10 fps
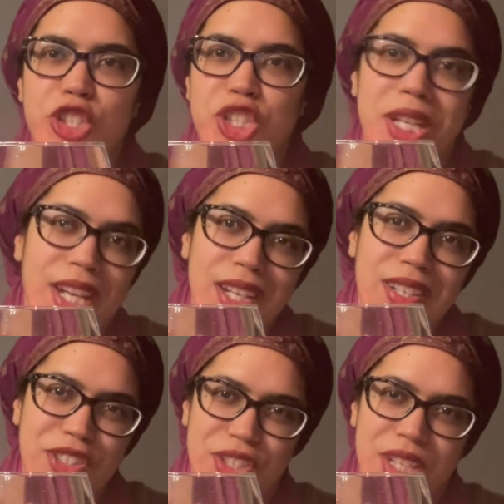
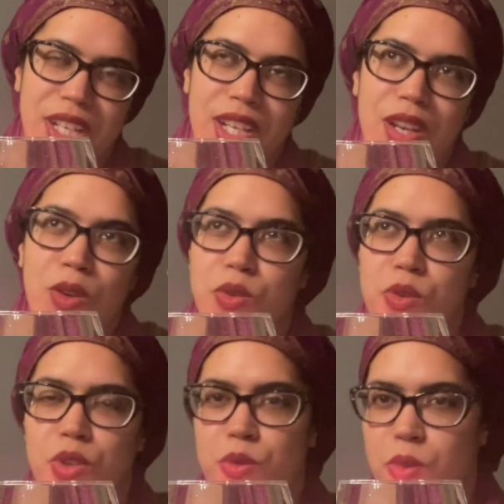changing
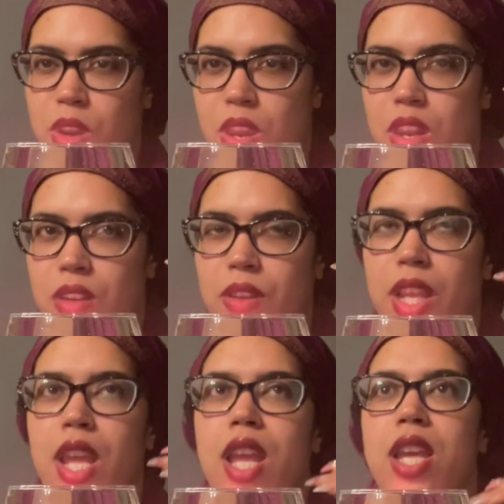who you are, right?